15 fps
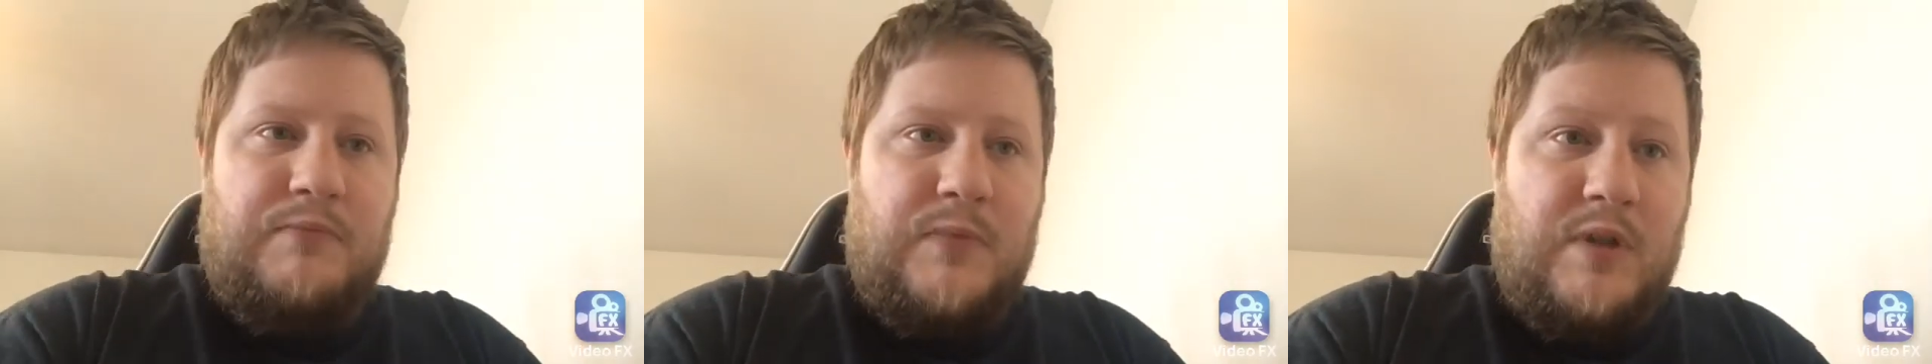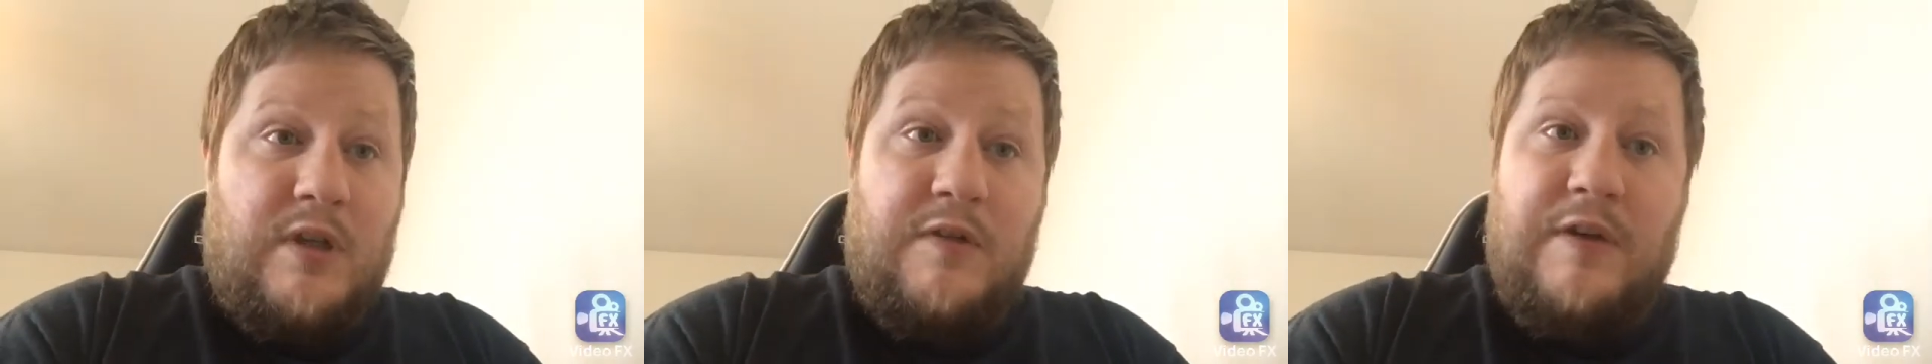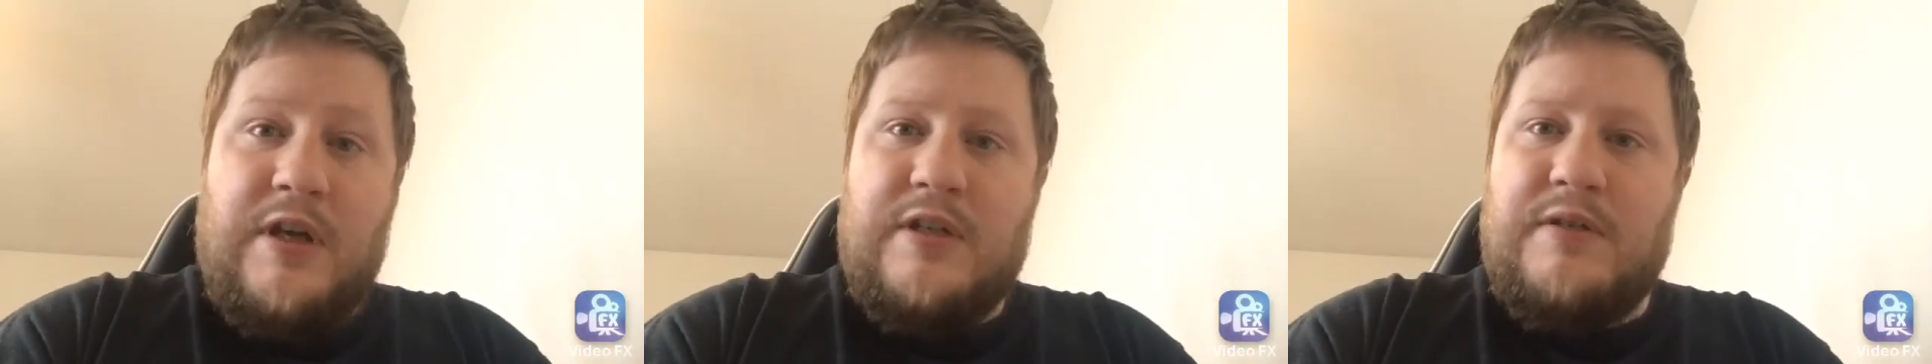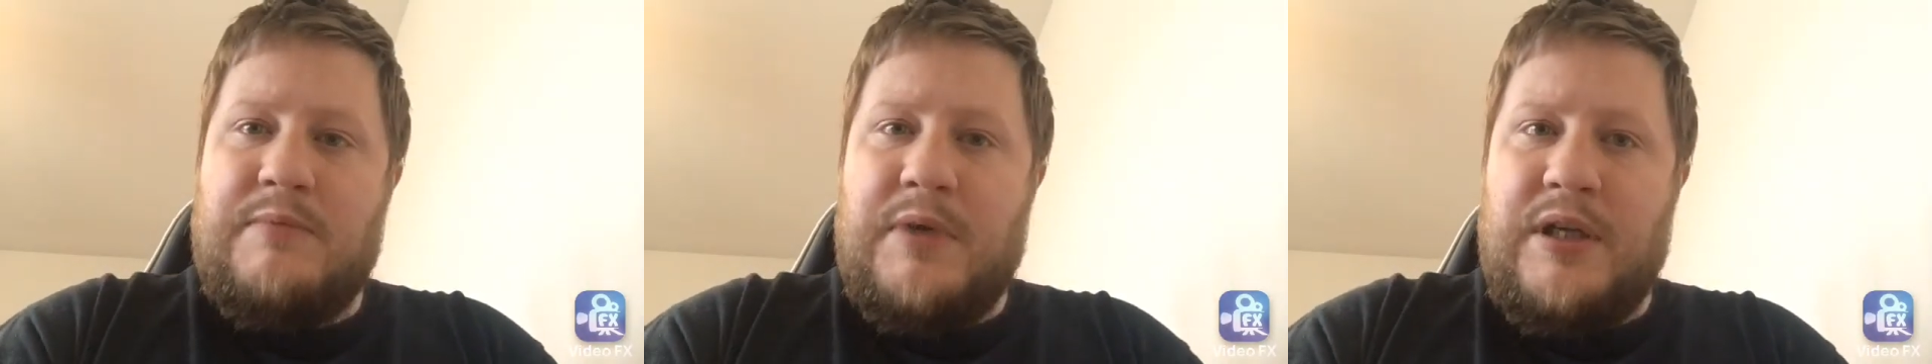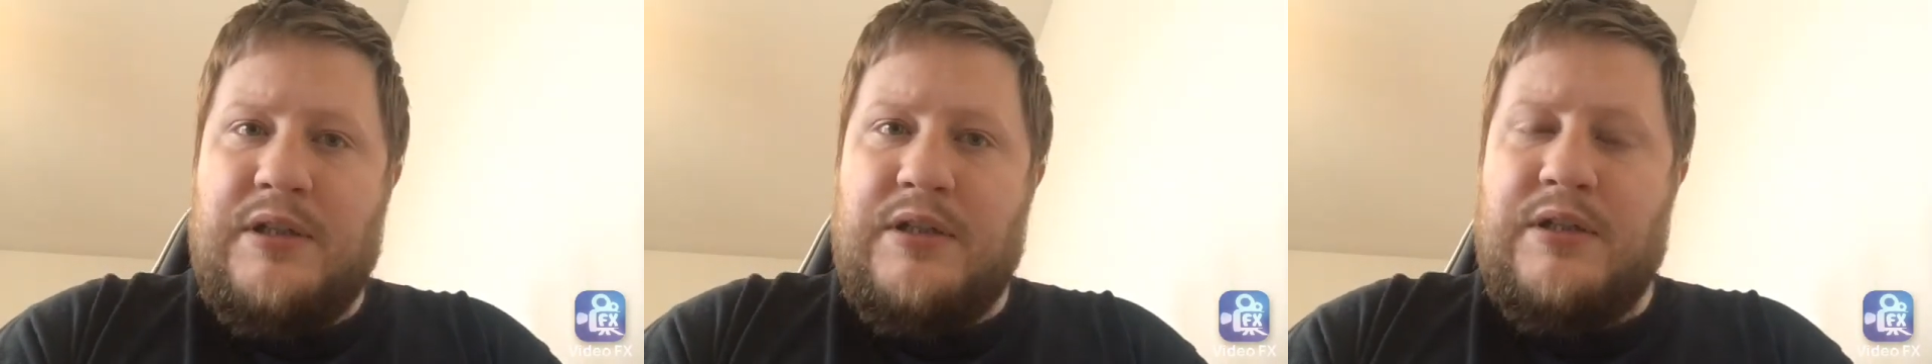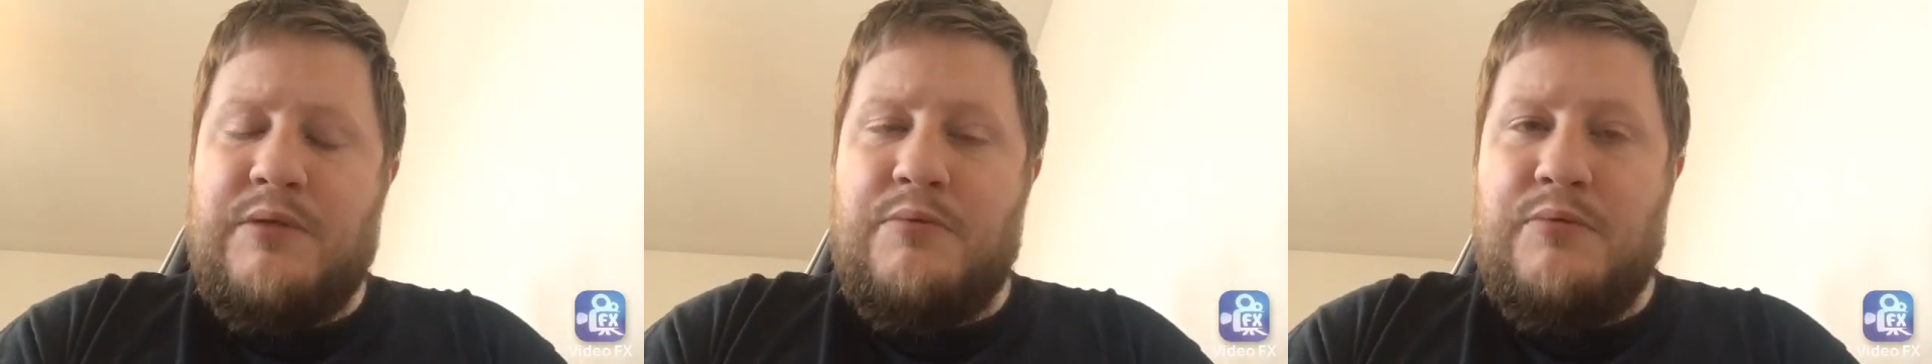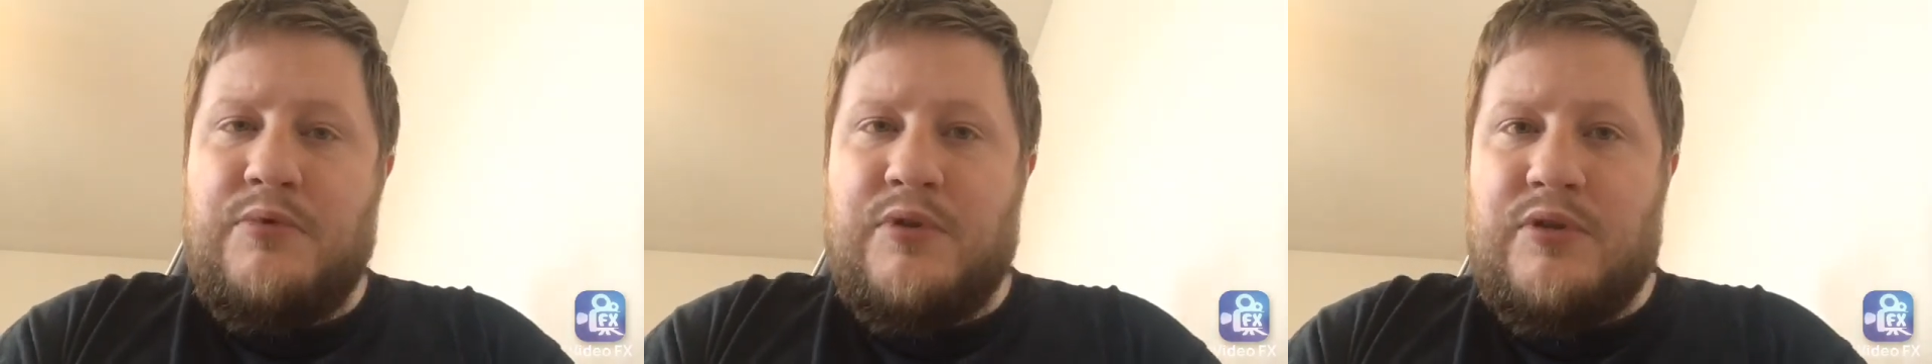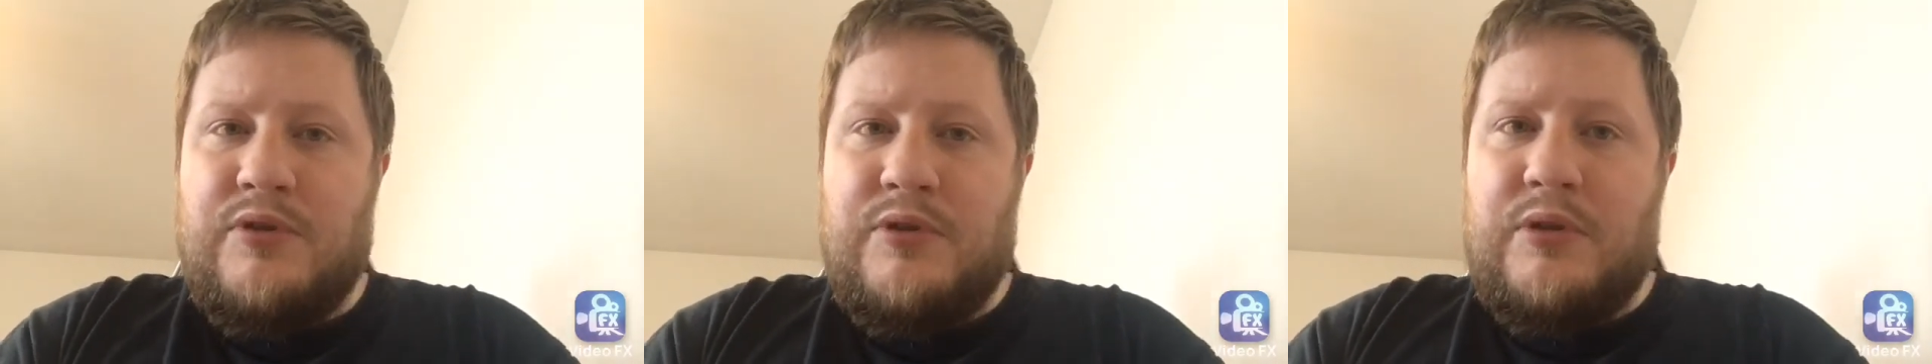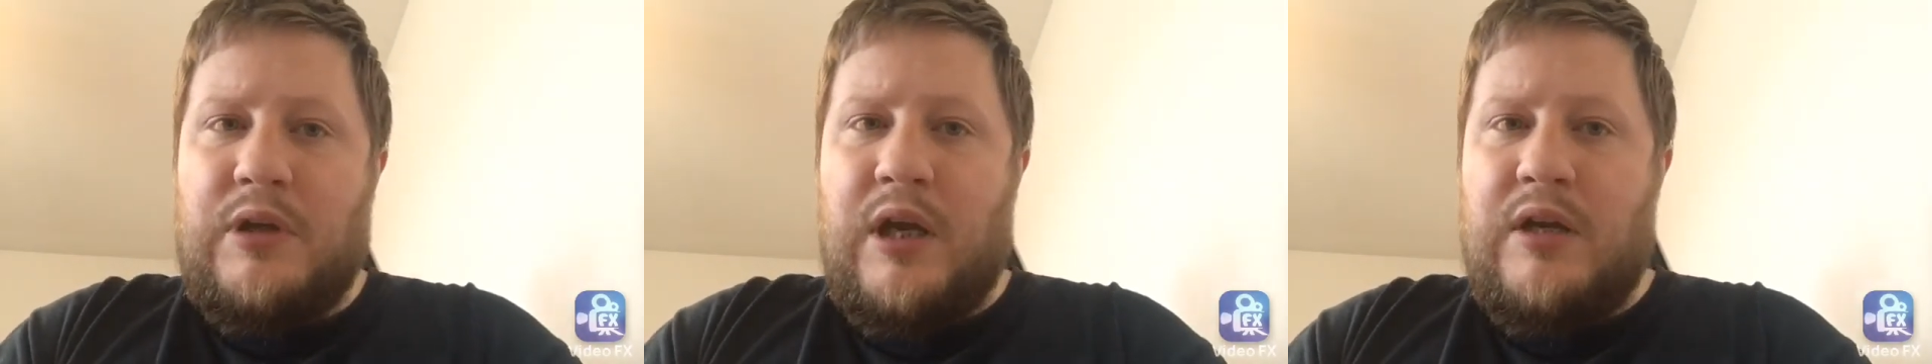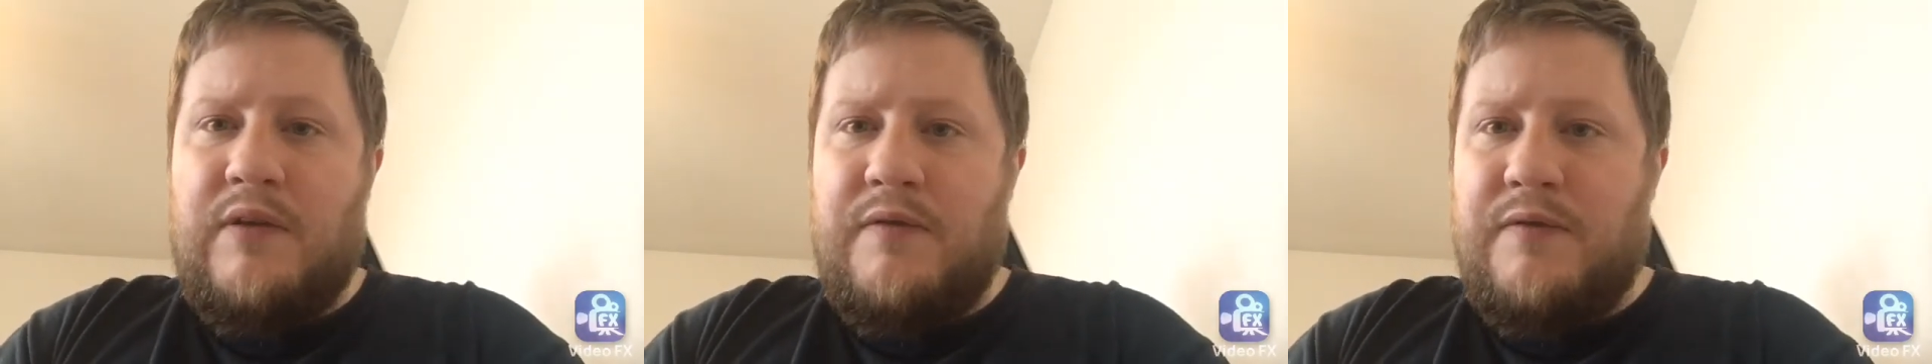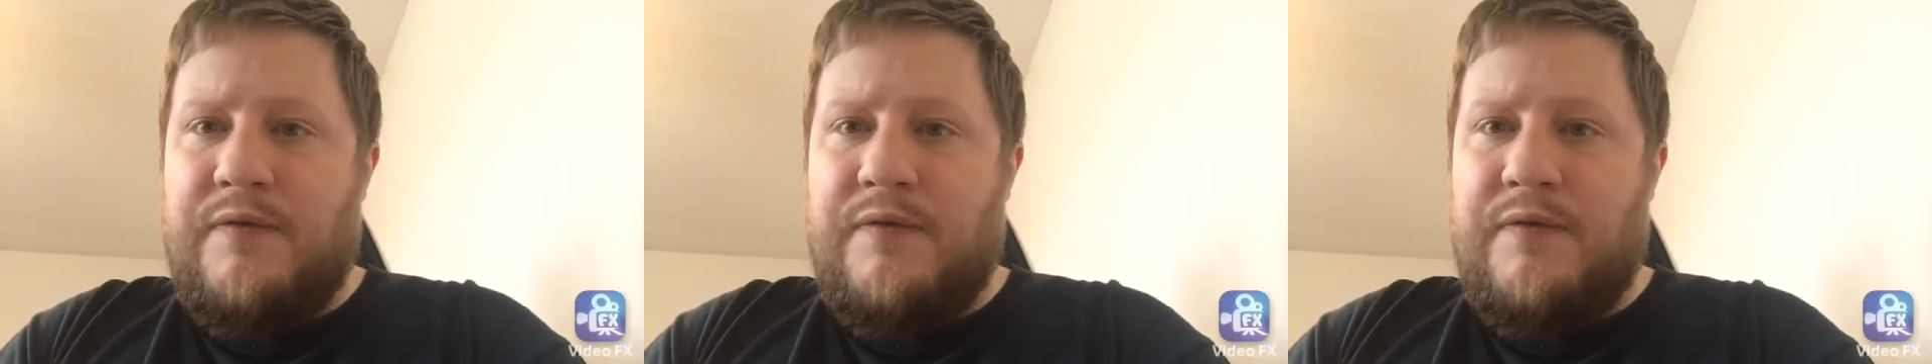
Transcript: defensive minded. It was kind of